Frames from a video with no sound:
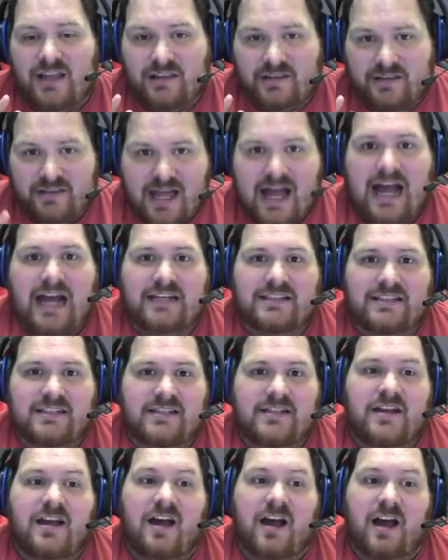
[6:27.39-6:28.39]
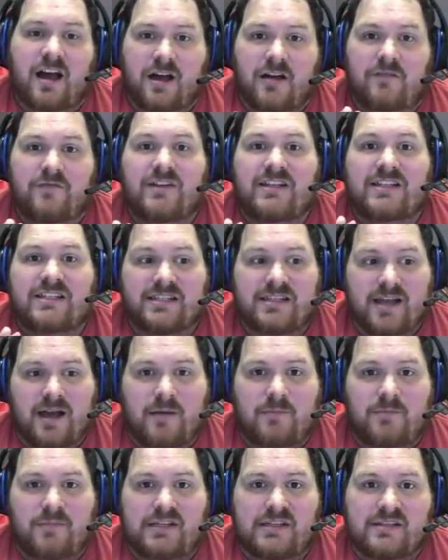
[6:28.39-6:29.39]
lot of
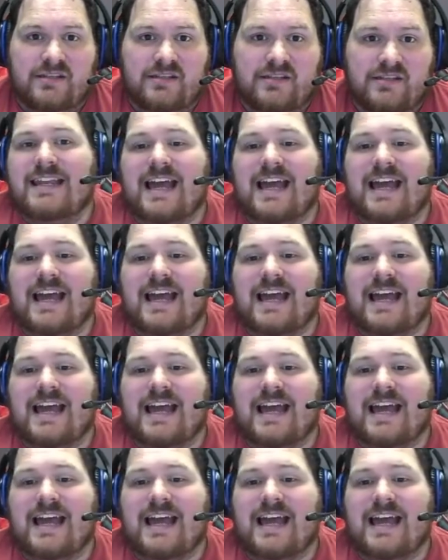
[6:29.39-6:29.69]
zombies.